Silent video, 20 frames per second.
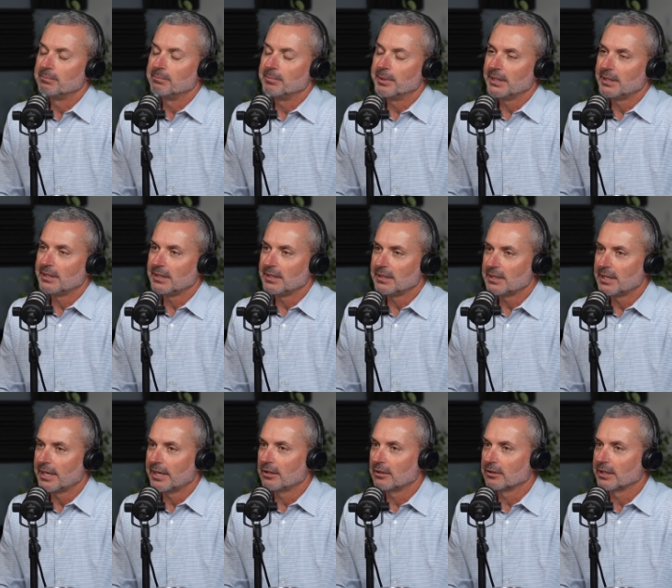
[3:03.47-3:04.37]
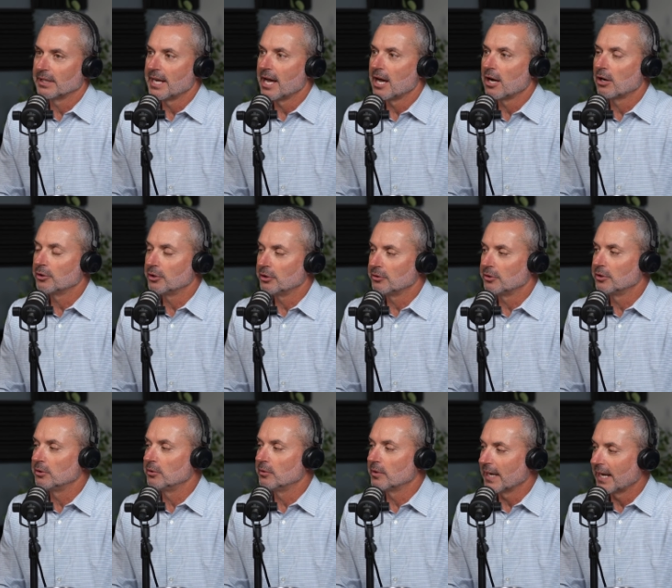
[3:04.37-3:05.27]
be detailed in how you
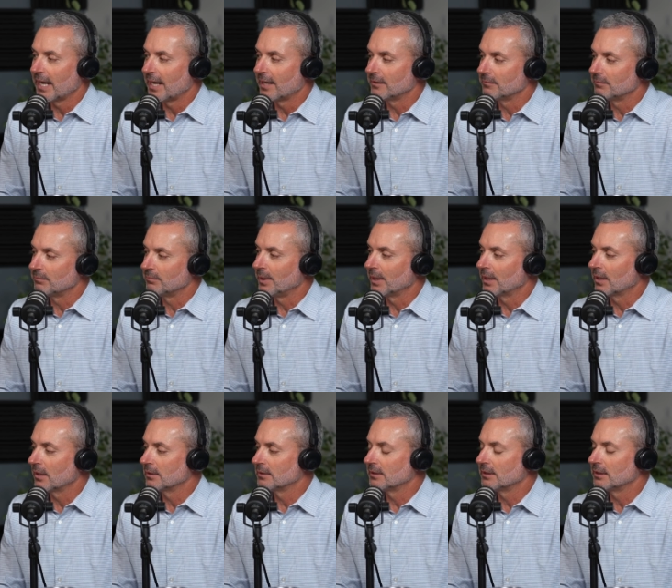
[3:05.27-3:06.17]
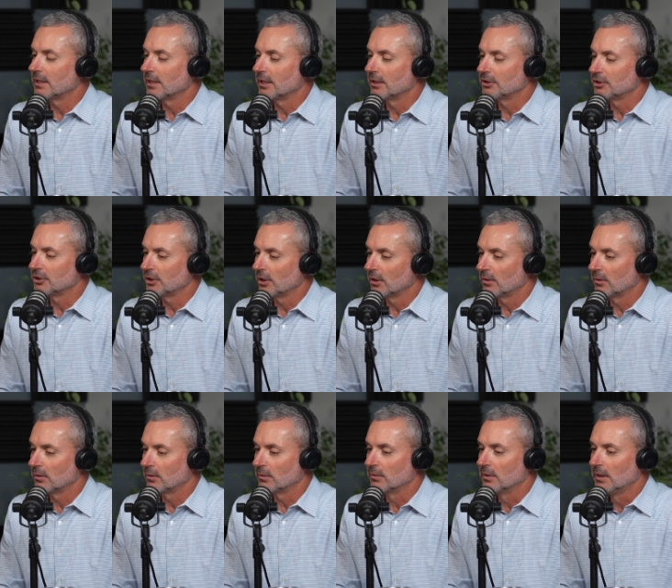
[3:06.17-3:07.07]
do that because it does
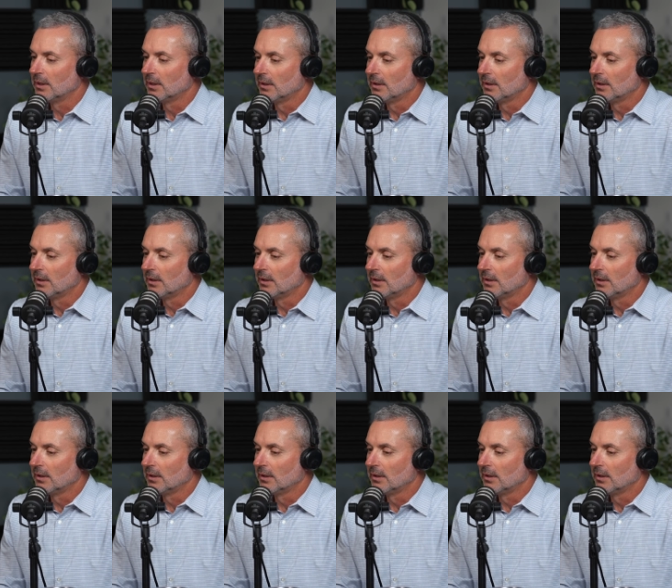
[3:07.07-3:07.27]
show